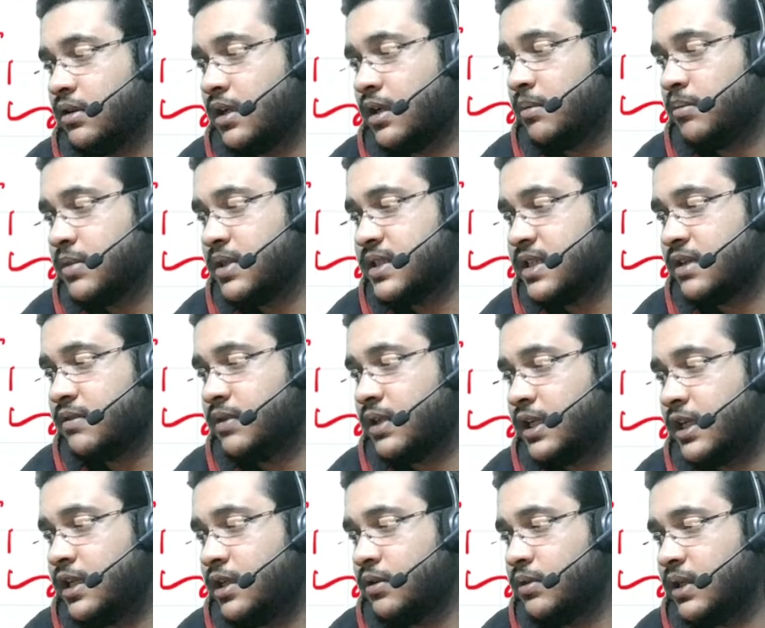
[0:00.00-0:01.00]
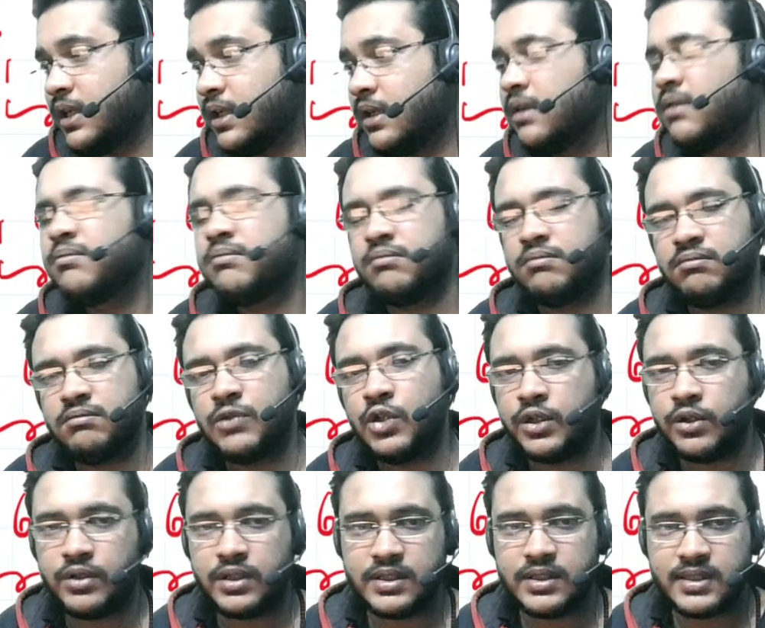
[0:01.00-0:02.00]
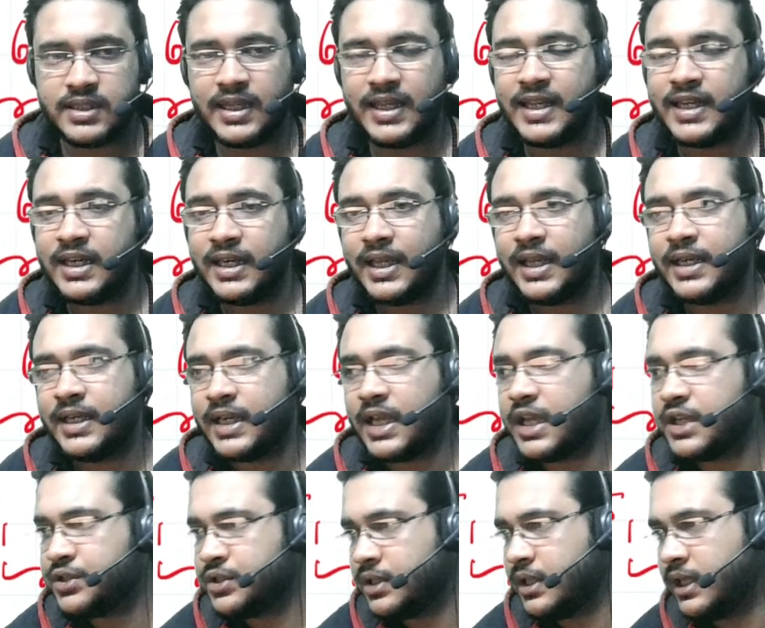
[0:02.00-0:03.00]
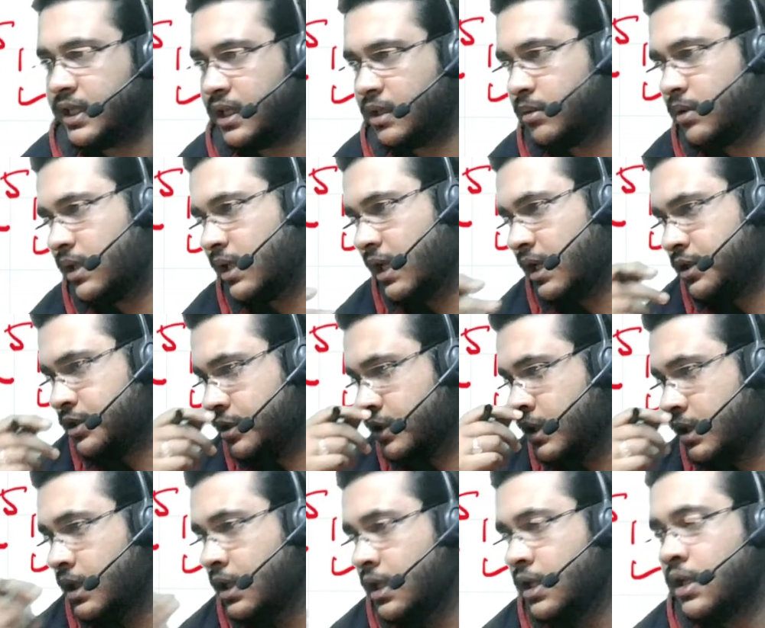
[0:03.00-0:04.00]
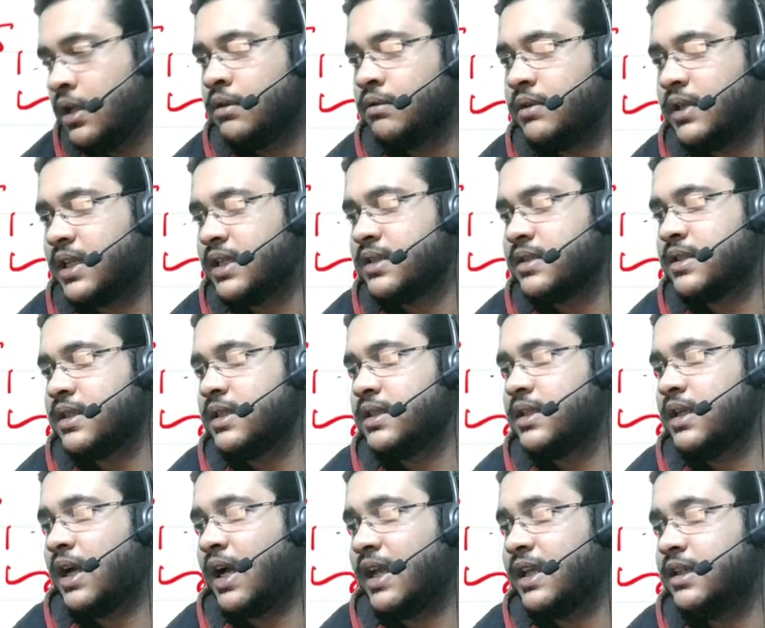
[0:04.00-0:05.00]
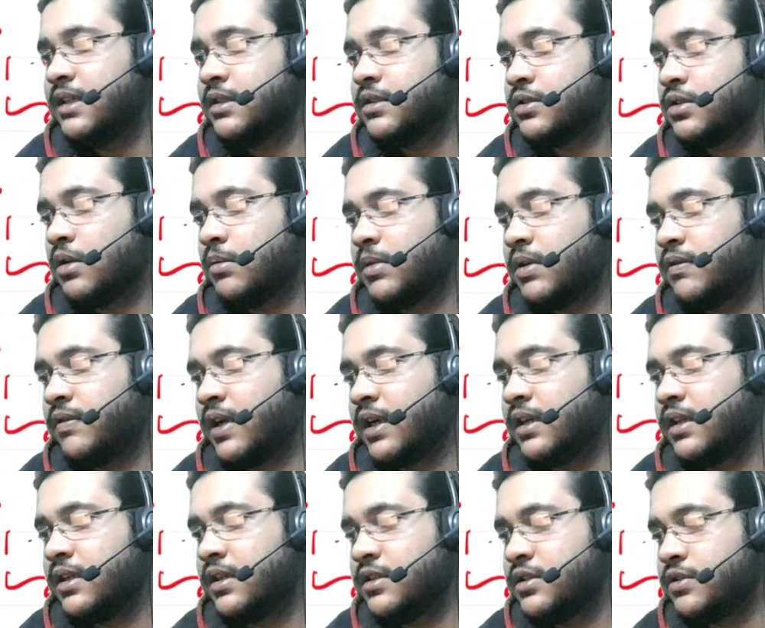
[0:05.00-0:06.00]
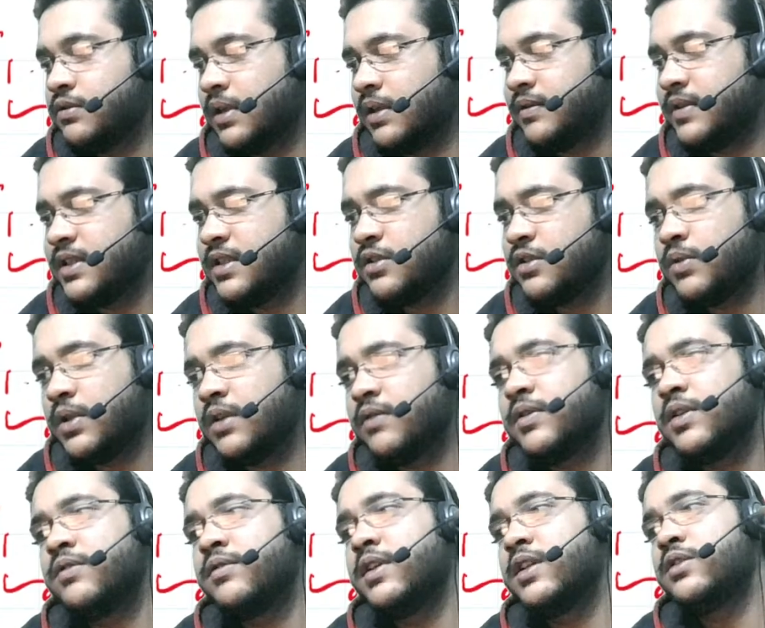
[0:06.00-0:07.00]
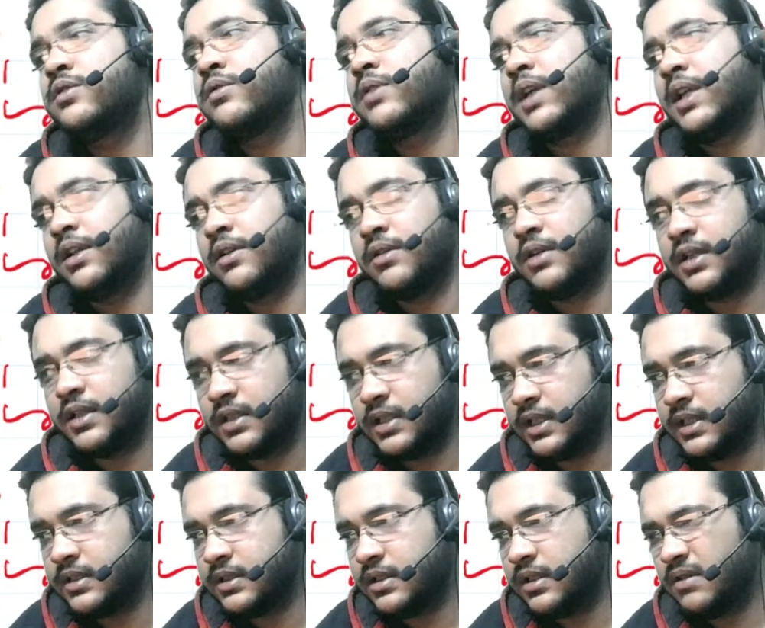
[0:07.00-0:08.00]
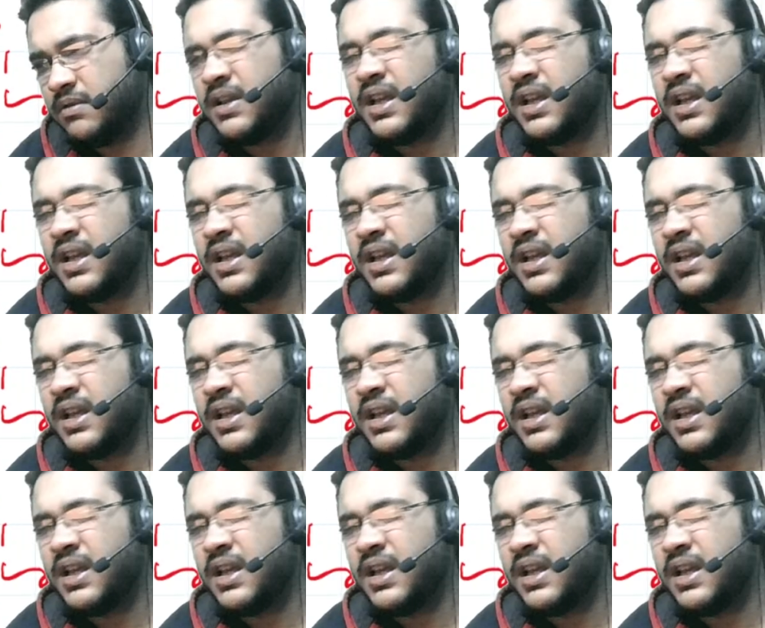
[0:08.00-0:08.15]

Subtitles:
numbers n1, n2, n, or you can say n, n dash, n double dash, we can say the highest common factor is 12. This is one of the ways to calculate the HCF.